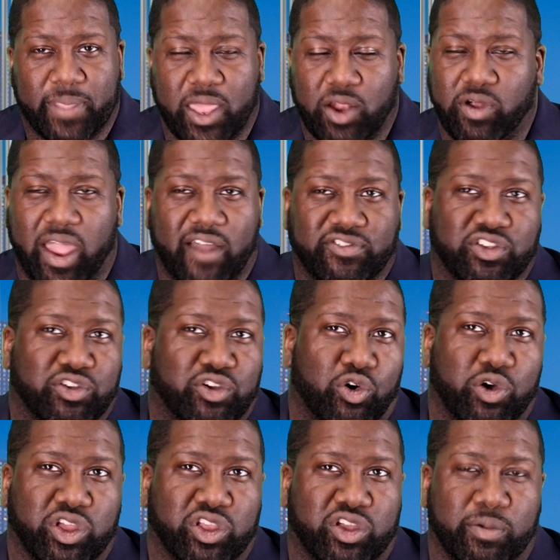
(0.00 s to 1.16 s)
They don't have to
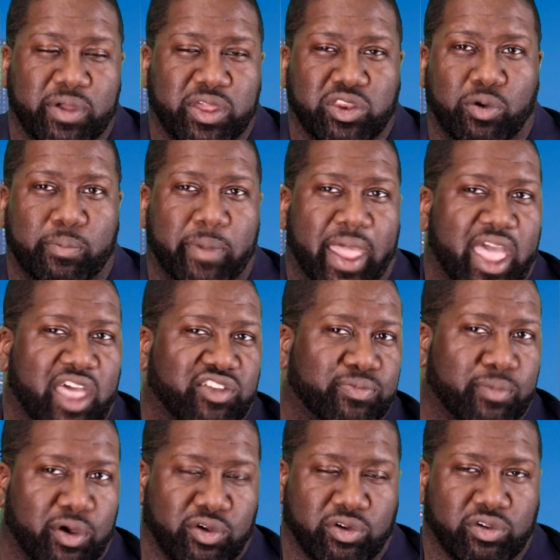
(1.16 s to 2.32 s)
go and commit no
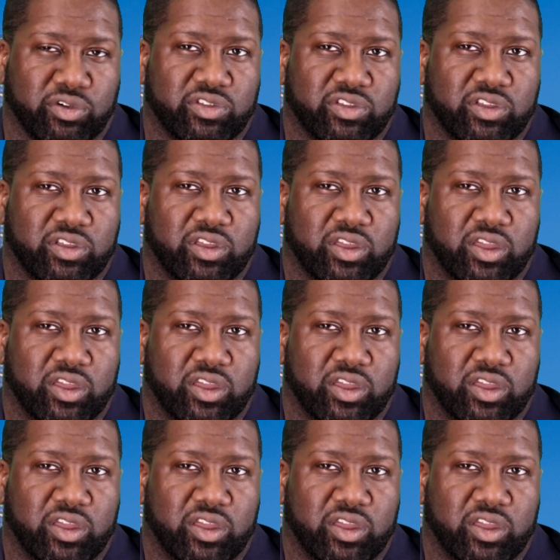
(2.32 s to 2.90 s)
mass murders.